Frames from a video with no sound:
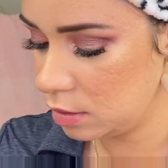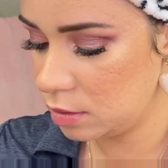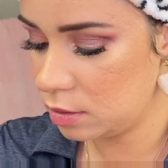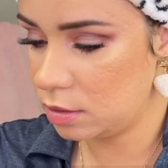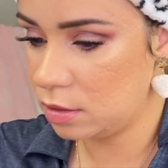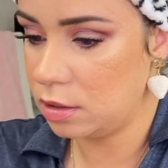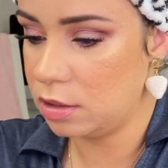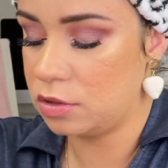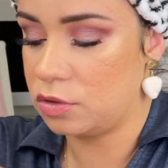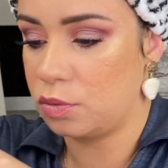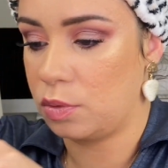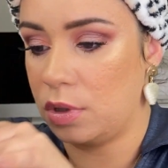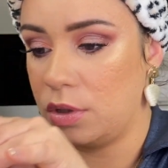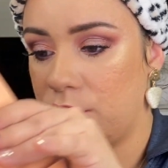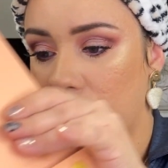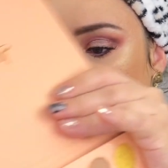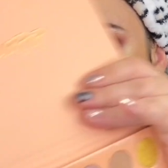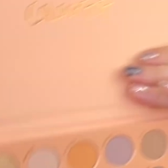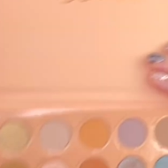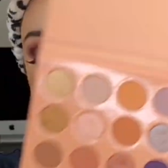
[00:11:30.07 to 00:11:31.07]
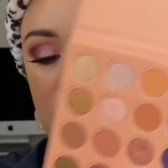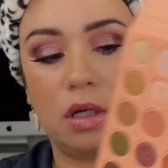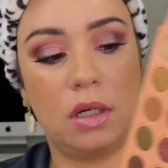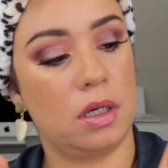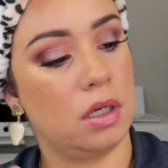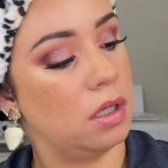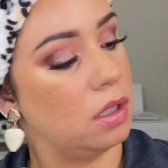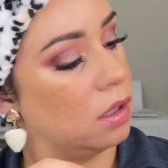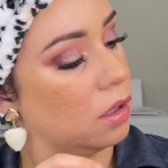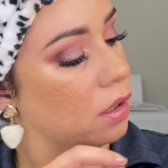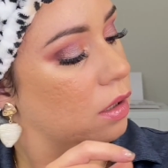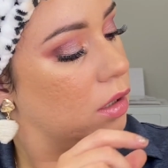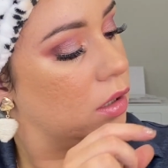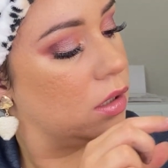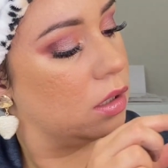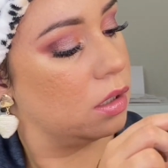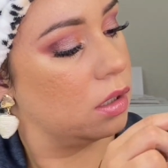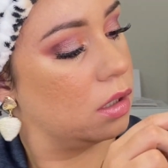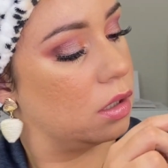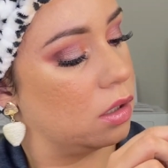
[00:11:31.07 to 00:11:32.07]
this one right here
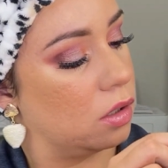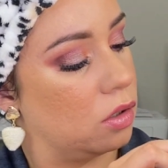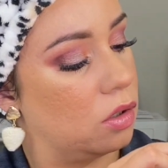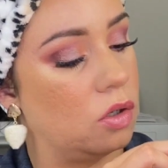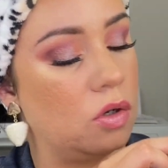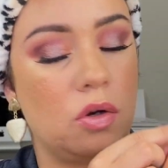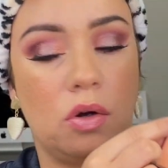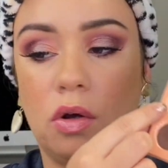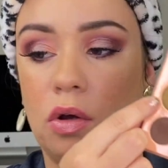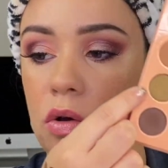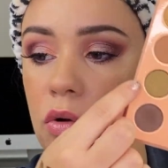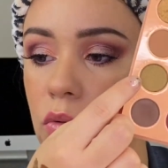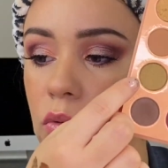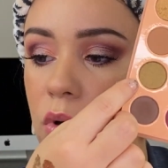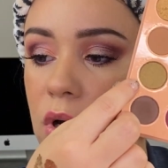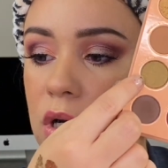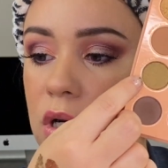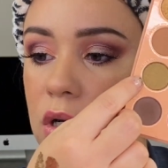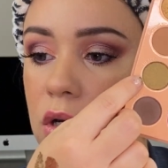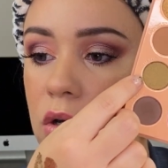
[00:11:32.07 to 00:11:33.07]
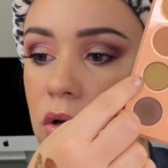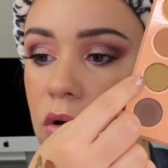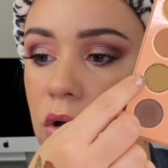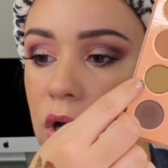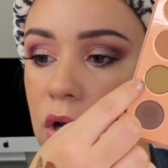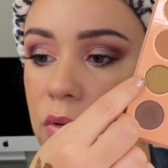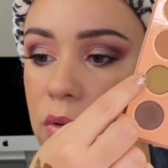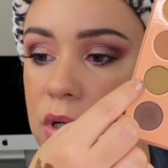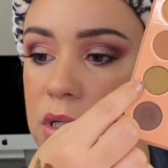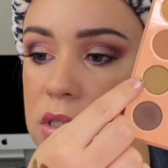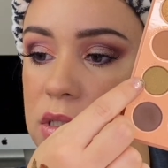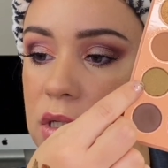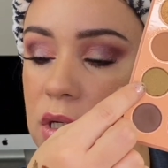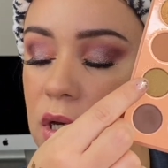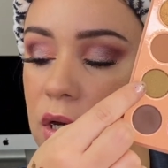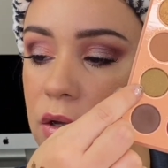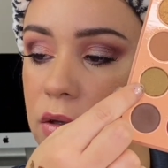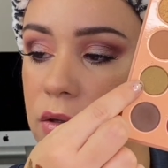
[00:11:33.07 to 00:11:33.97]
called I want to see how